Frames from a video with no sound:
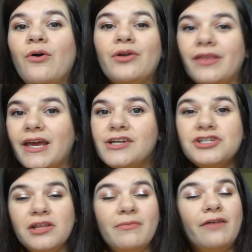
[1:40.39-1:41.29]
go to the
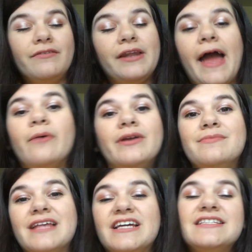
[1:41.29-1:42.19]
kitchen in the middle of the night when
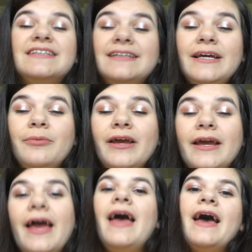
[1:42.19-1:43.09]
I'm like sleeping